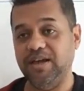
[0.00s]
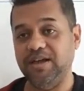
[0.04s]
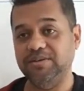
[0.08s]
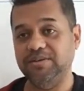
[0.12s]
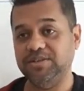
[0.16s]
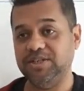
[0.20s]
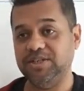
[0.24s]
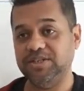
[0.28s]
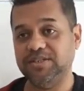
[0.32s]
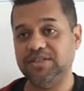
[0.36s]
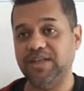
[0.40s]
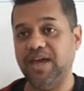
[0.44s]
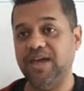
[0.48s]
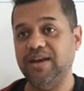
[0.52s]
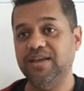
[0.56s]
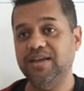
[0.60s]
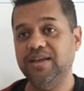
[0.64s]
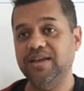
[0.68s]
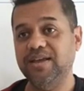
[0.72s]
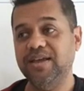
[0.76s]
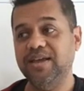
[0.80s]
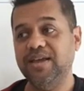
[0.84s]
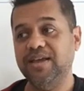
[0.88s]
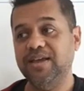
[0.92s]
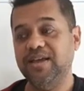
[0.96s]
It's just that
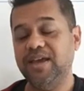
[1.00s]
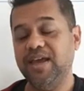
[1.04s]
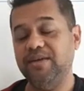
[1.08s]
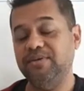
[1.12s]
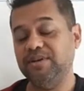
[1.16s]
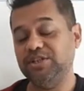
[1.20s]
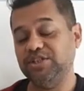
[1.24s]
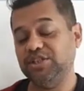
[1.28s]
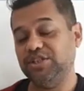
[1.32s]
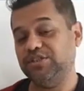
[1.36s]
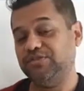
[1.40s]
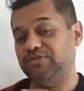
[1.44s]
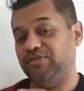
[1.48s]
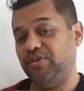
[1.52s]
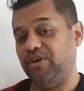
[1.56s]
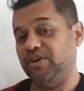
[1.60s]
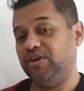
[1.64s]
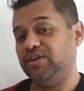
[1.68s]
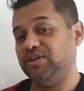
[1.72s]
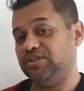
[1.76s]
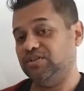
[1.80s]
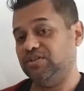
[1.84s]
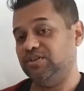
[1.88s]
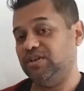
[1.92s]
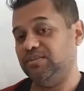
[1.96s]
everyone's just
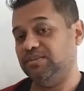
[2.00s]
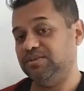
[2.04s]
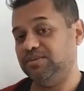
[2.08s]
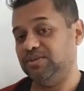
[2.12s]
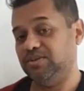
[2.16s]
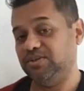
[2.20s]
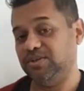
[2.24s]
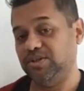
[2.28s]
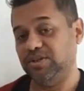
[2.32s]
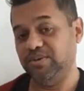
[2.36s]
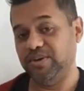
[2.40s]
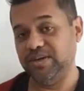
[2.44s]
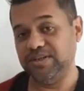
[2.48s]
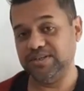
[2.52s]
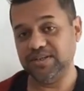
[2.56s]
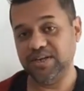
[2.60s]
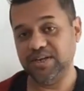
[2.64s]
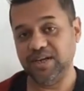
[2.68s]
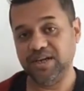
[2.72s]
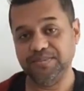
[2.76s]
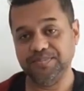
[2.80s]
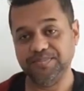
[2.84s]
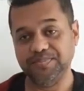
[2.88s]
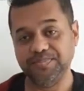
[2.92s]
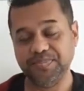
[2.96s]
focused on Amazon
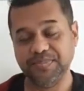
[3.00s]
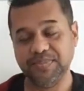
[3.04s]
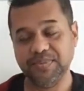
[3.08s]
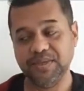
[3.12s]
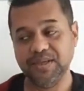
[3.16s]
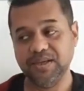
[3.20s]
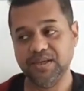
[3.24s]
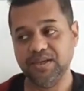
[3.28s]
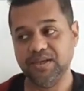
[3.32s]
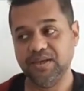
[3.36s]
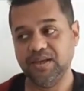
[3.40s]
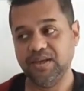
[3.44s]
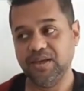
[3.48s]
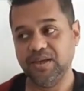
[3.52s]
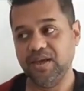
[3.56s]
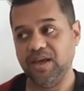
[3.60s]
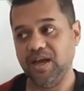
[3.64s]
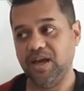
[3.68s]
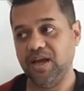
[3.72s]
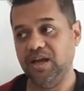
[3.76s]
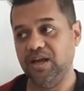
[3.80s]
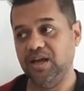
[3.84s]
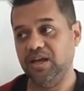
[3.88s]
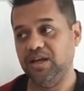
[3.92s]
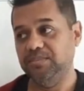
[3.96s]
USA.
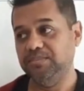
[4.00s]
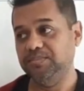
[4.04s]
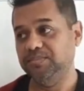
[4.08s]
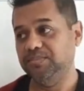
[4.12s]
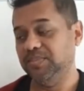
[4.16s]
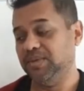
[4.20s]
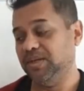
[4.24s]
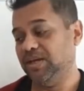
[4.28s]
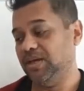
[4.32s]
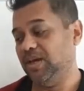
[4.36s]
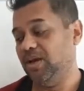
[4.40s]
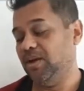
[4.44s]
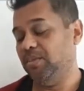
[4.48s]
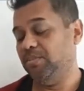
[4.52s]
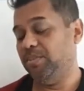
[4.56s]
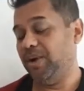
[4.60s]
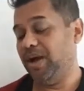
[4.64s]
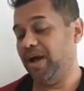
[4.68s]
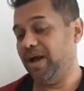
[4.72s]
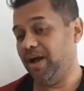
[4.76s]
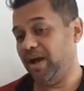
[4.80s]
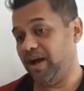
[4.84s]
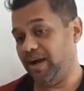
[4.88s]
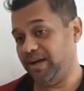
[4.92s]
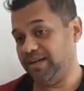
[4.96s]
But
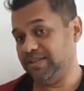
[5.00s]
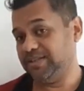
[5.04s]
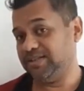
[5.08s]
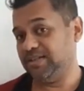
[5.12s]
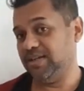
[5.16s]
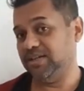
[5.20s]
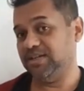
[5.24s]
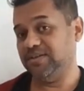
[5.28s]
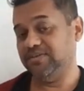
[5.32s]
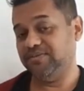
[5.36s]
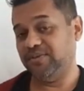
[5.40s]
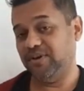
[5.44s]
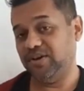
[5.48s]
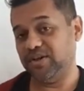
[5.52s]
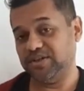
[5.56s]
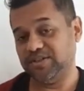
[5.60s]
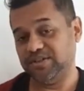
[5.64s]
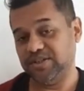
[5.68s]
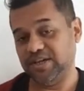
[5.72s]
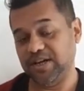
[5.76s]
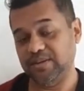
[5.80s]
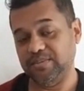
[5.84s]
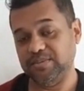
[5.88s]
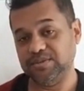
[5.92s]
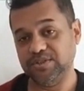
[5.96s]
I decided to
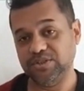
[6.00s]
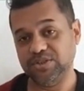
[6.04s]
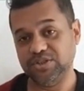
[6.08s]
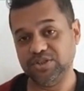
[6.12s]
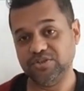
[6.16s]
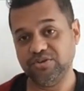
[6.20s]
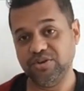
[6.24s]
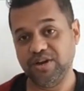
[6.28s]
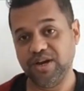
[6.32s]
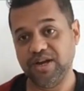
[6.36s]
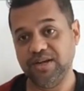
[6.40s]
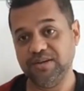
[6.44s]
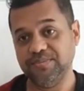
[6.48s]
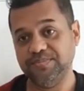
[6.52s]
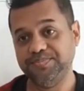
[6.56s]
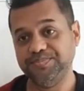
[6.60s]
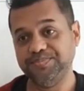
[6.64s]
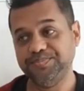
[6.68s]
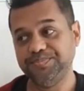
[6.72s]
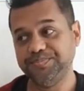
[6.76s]
focus on Amazon Australia.